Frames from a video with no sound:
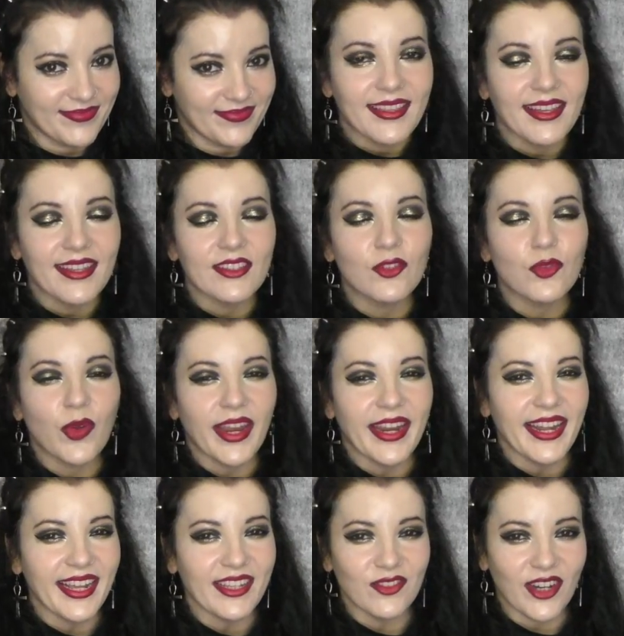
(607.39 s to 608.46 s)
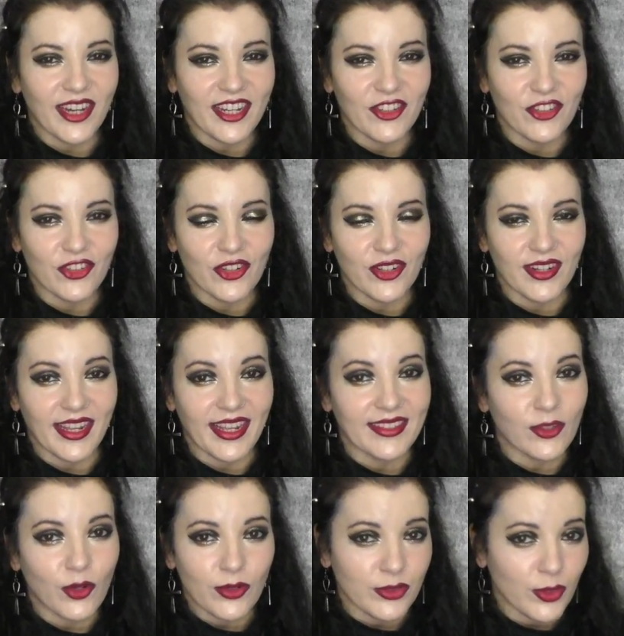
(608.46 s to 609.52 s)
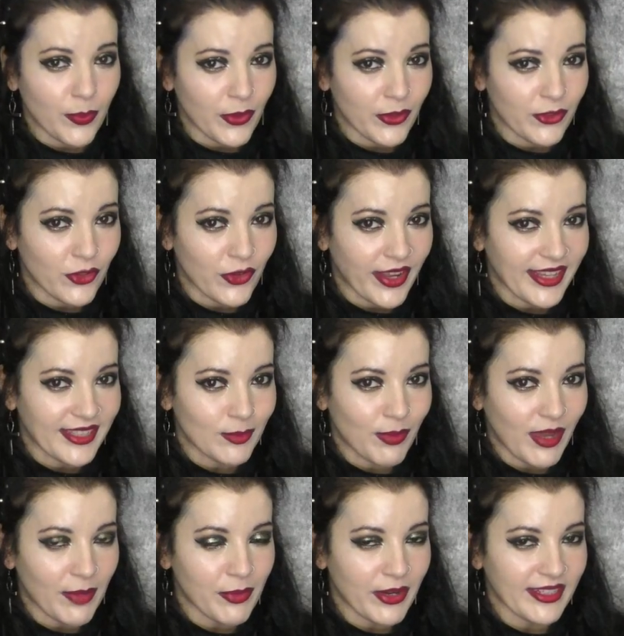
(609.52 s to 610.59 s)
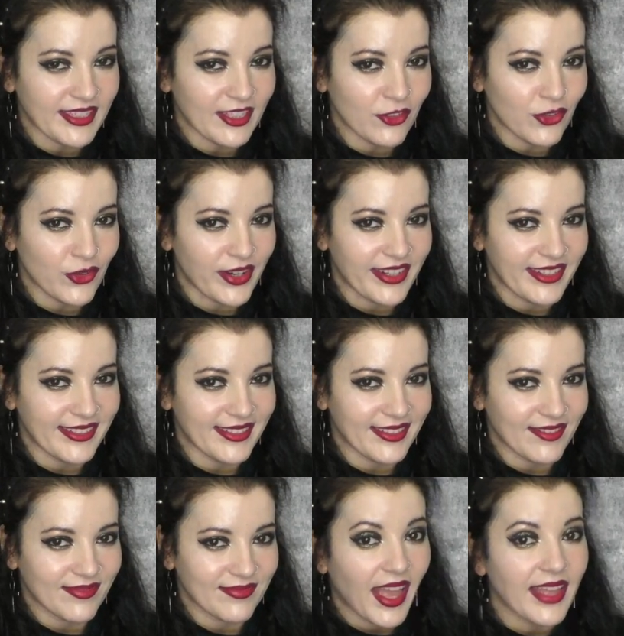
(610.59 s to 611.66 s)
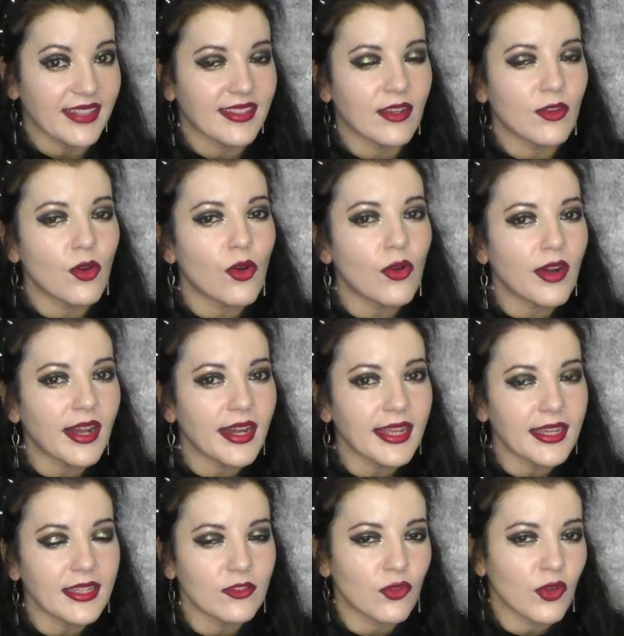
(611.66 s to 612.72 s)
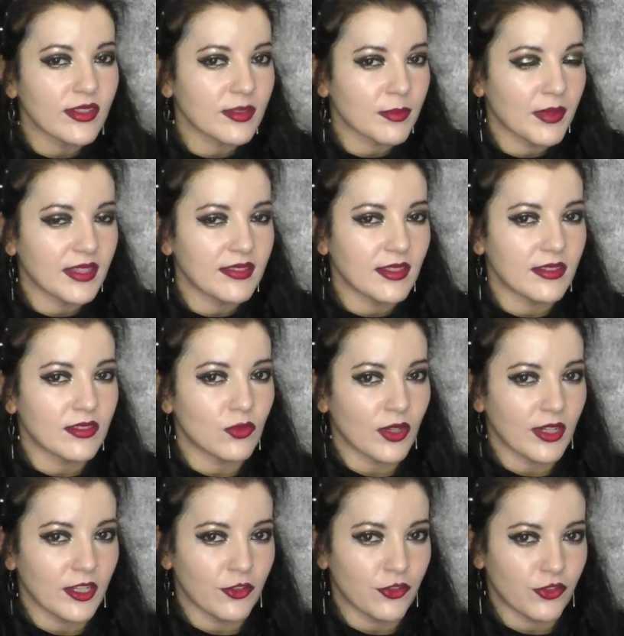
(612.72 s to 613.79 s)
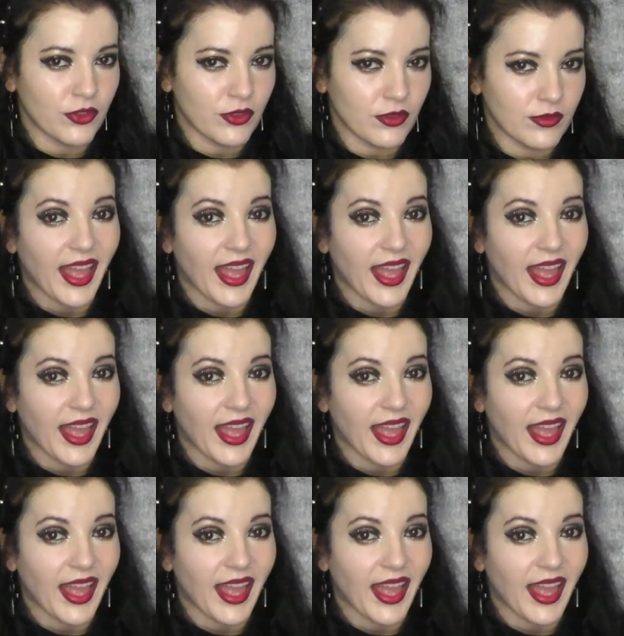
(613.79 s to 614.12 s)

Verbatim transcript: The Druidic tradition is also portrayed by practitioners as an orally transmitted tradition.